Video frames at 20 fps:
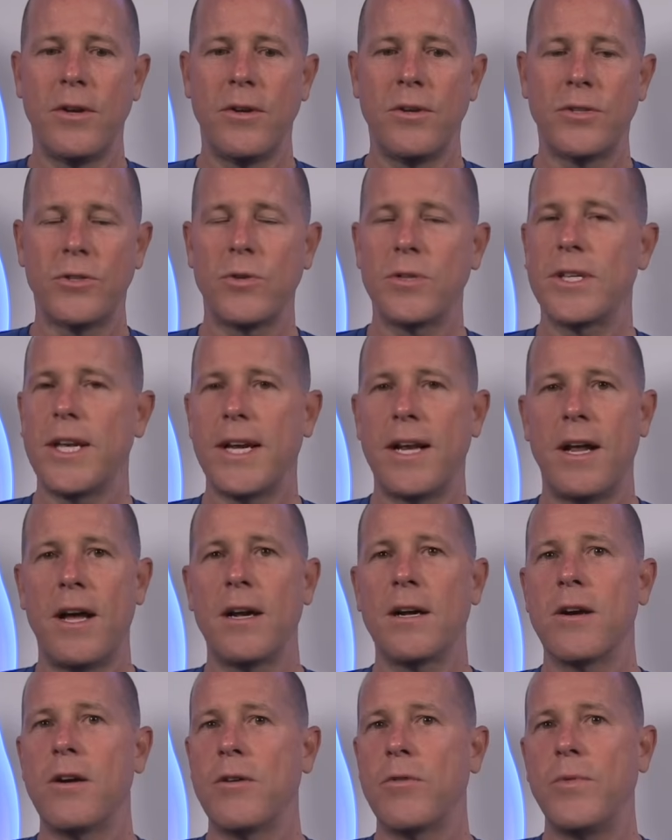So it's like an
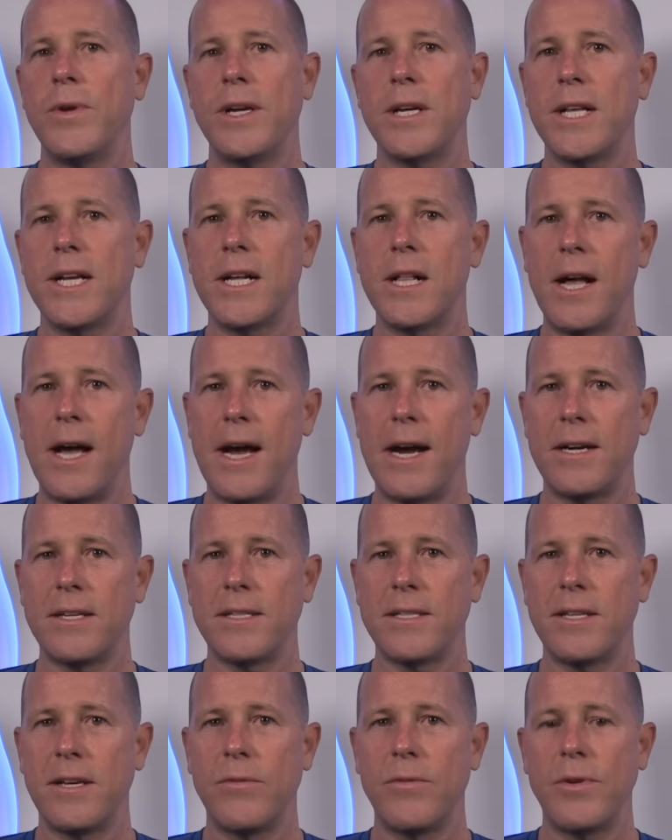ongoing weekly
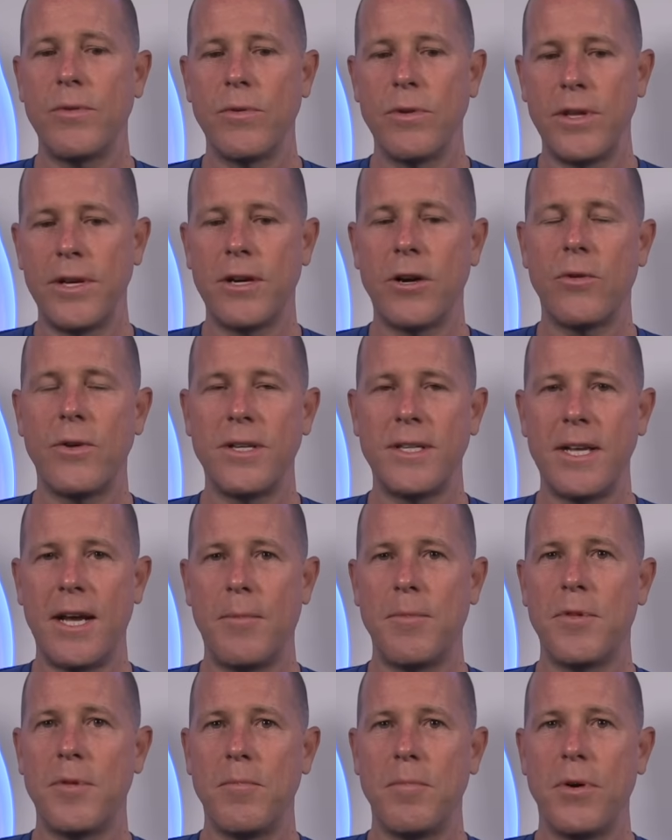class that we really go in
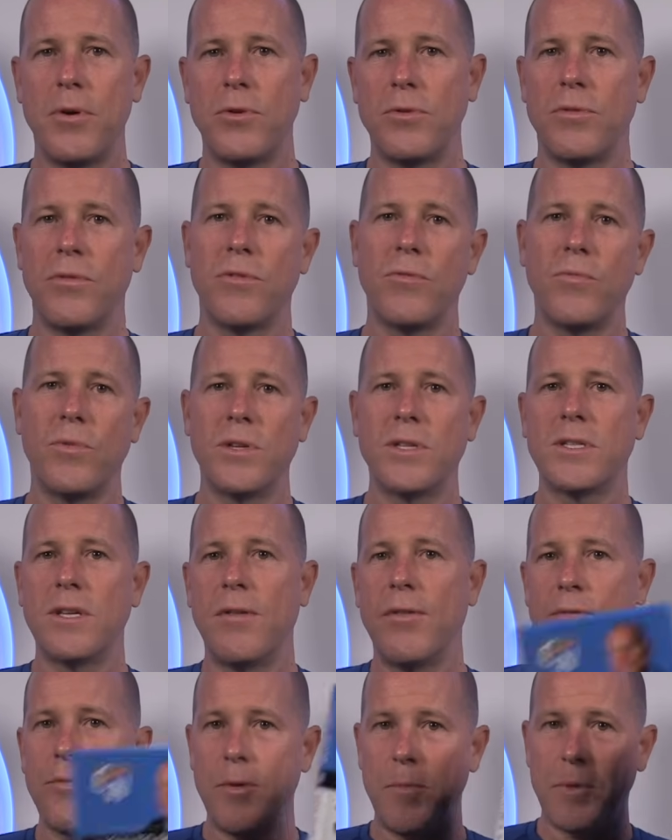depth in both what's
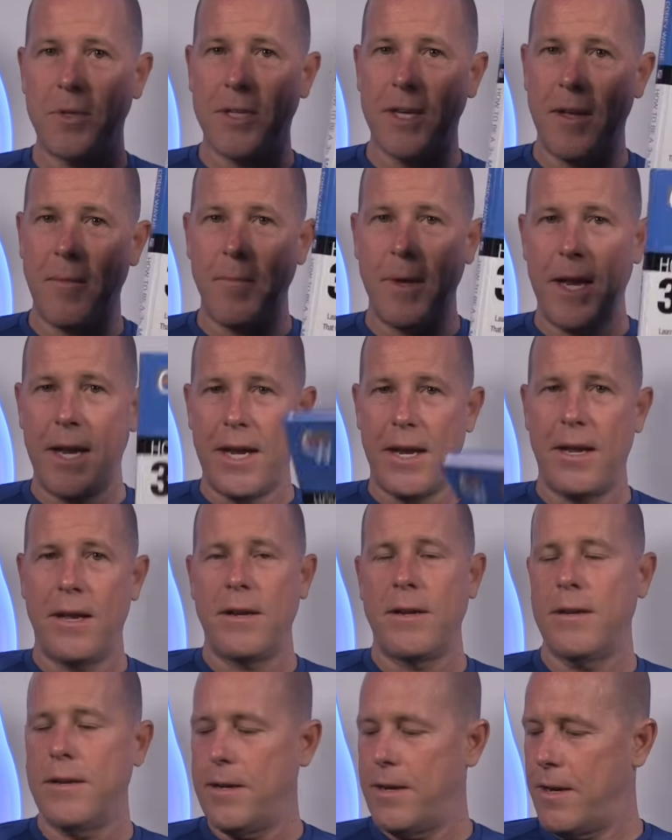in 3%
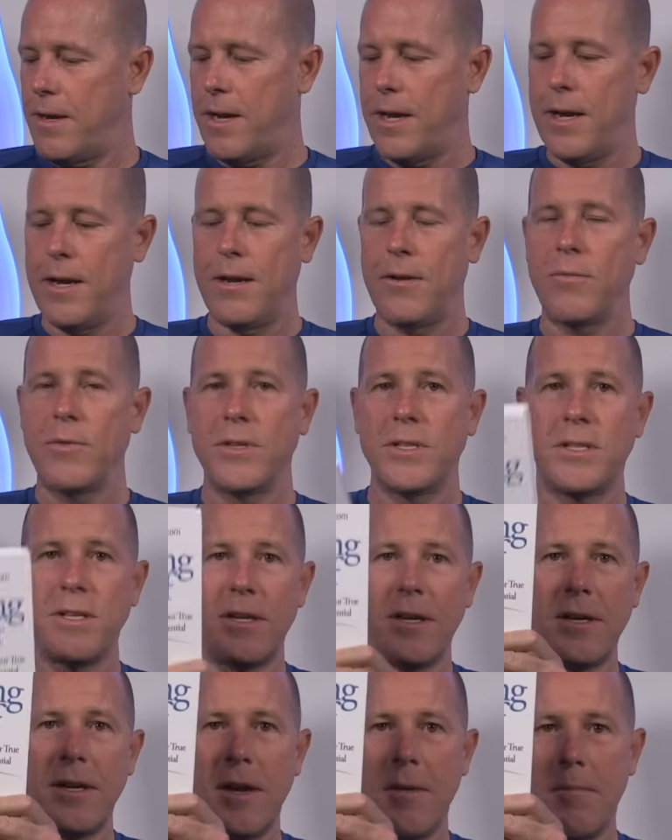man and what's
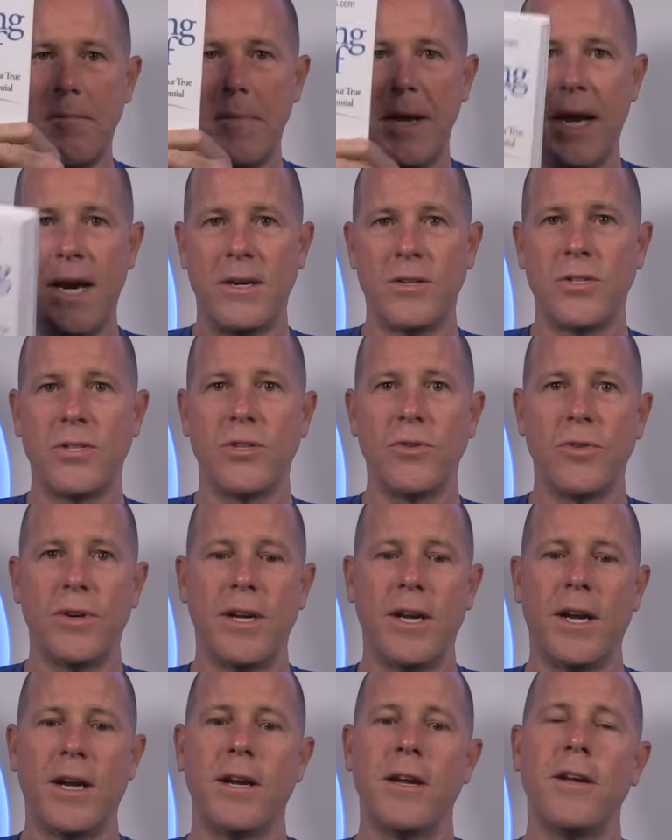in
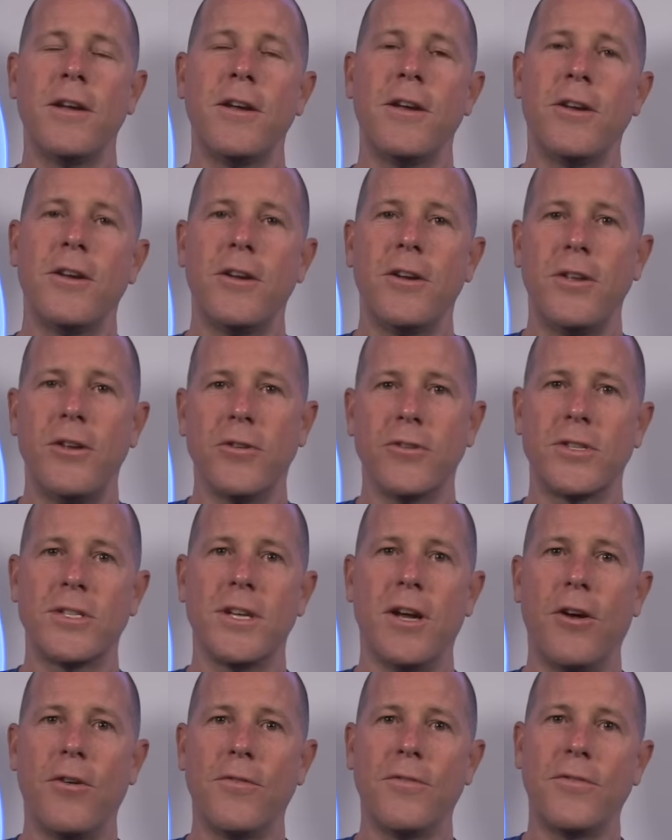mastering
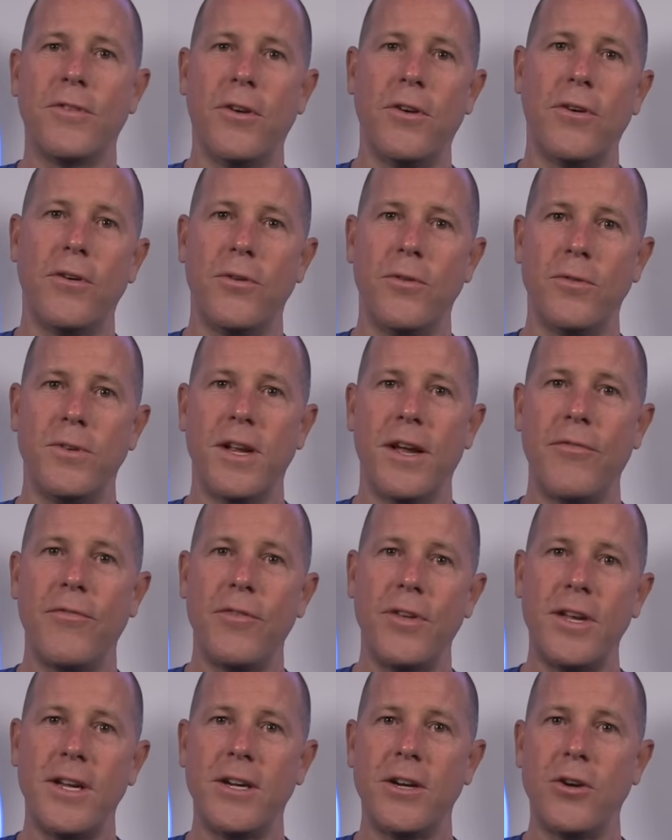yourself. So
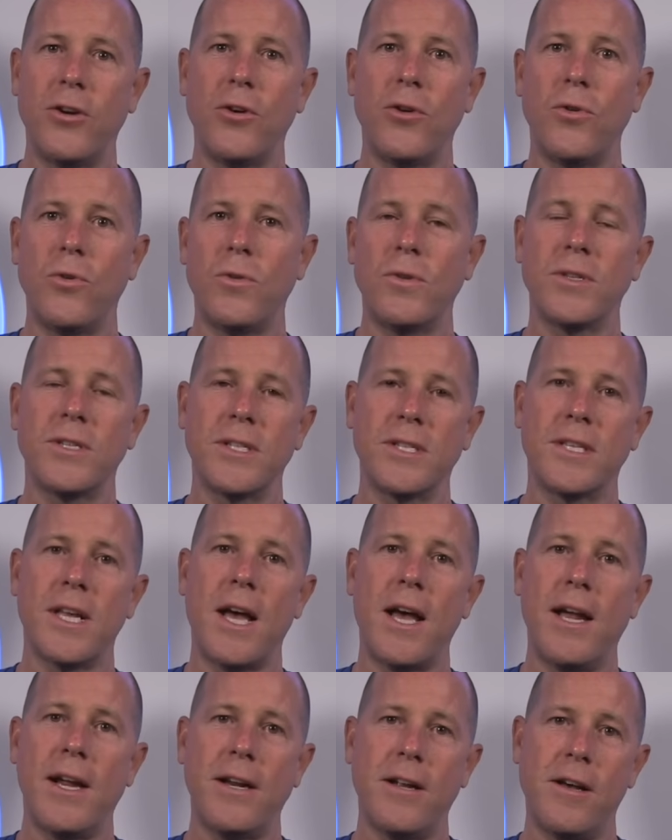definitely go
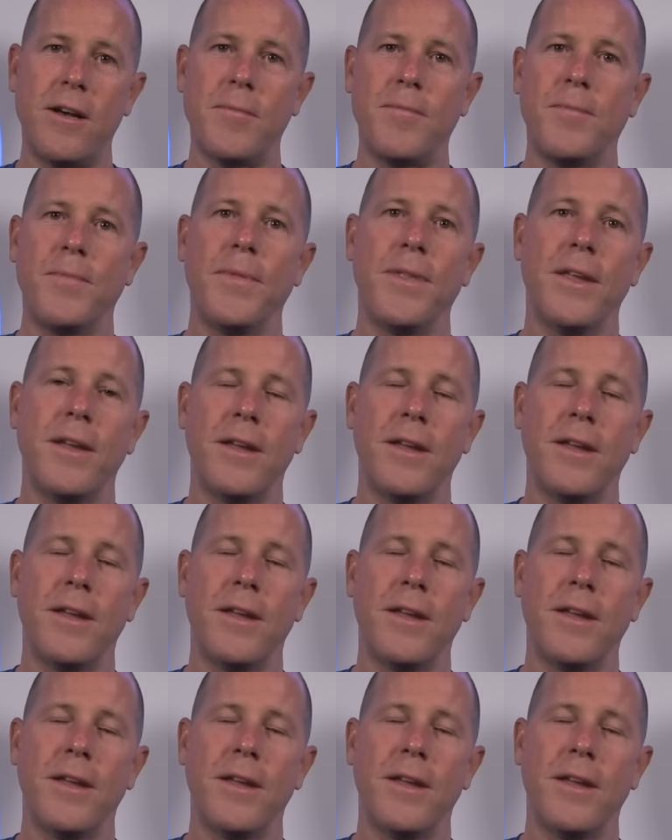sign up